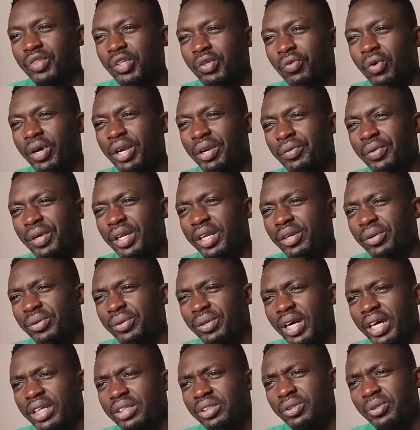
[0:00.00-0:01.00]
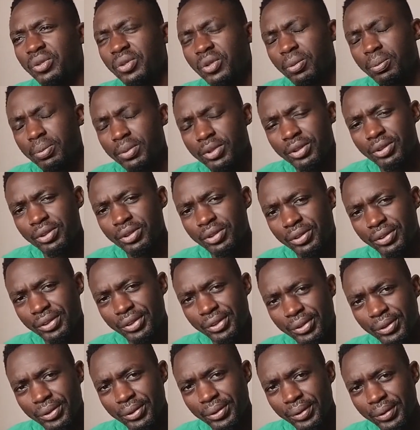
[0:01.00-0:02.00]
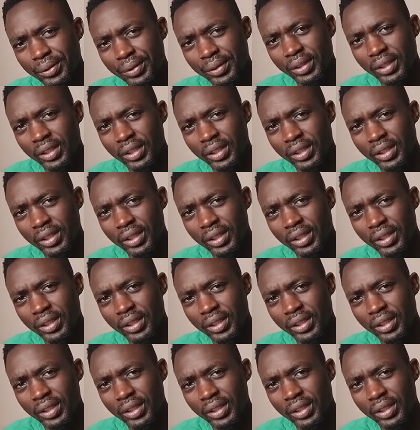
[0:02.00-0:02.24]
when we look at crop nutrition,